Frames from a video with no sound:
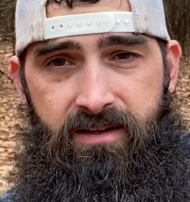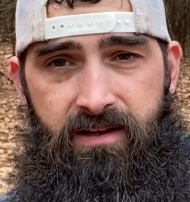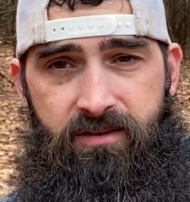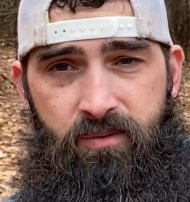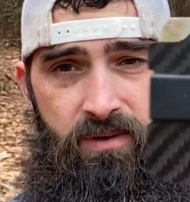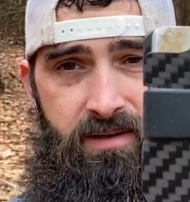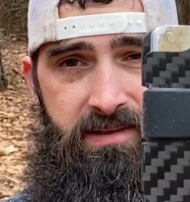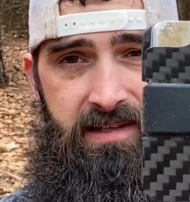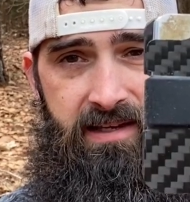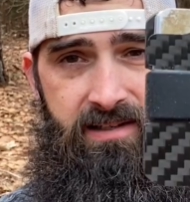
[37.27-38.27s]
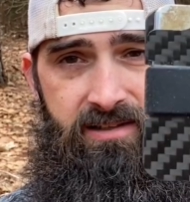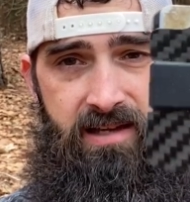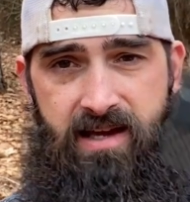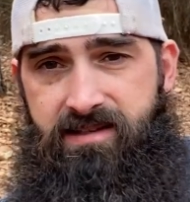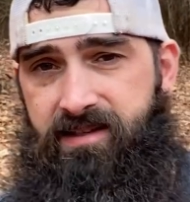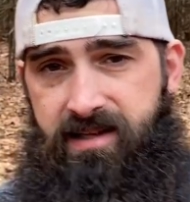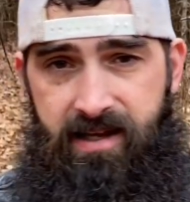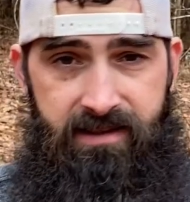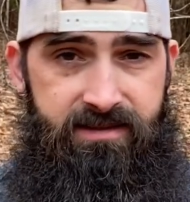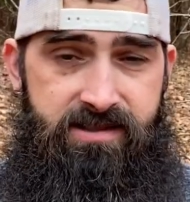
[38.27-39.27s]
That's what we're going to be taking a look at
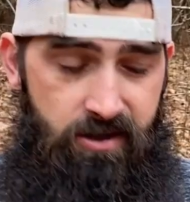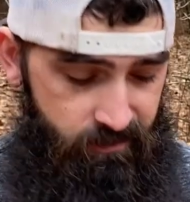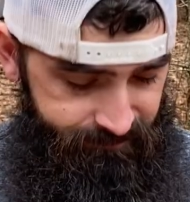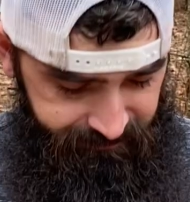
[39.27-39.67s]
today. So